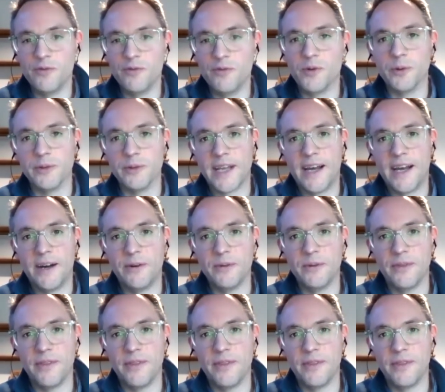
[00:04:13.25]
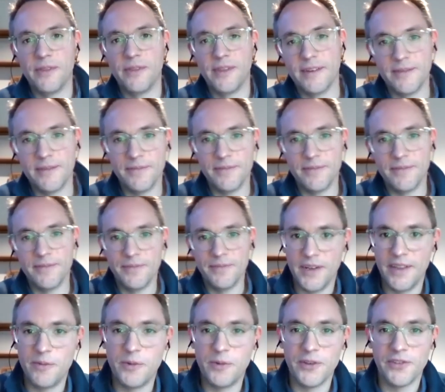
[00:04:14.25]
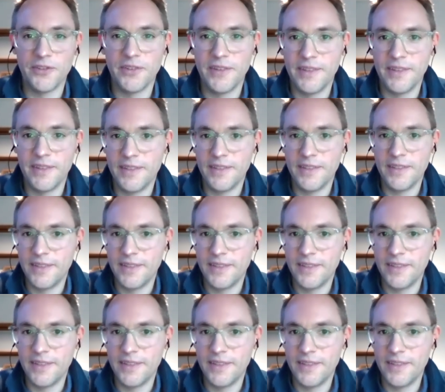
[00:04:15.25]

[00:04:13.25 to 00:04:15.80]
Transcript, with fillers: ruled out that you know, there wasn't